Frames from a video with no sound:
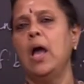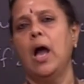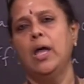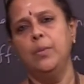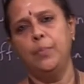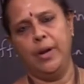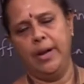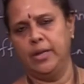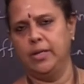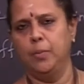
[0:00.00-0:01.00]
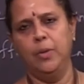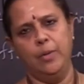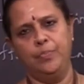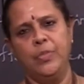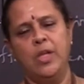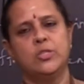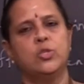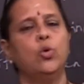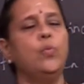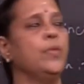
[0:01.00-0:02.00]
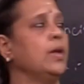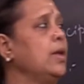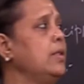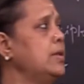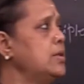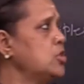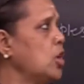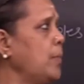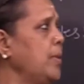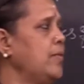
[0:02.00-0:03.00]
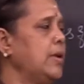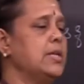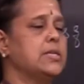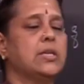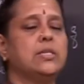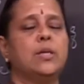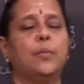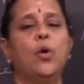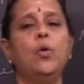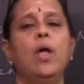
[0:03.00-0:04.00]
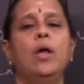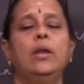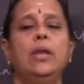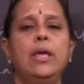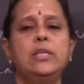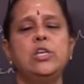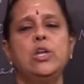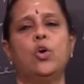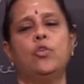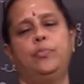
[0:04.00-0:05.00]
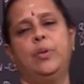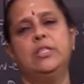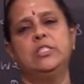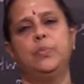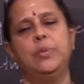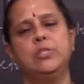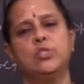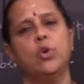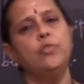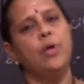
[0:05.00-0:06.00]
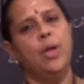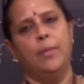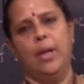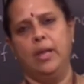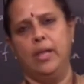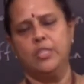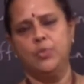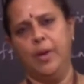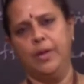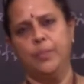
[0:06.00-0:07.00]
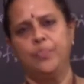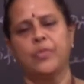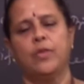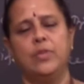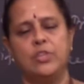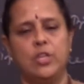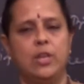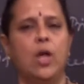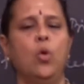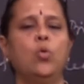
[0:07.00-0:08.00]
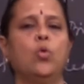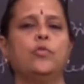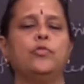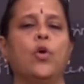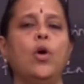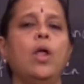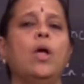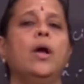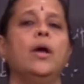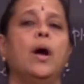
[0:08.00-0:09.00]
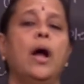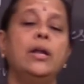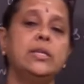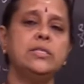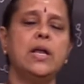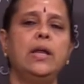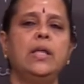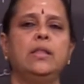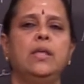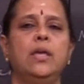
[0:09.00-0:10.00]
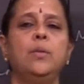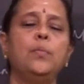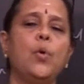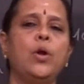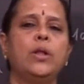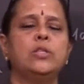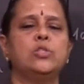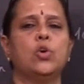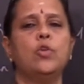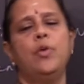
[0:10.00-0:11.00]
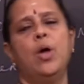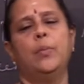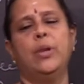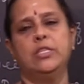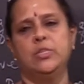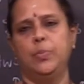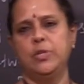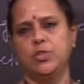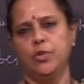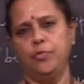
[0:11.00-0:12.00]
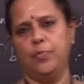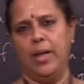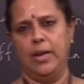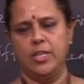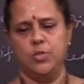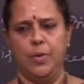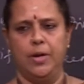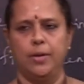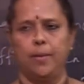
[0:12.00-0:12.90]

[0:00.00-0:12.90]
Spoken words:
unpredictable. So, in this topic, we discussed about nature of principles of management. We shall now go for understanding the importance of principles of management.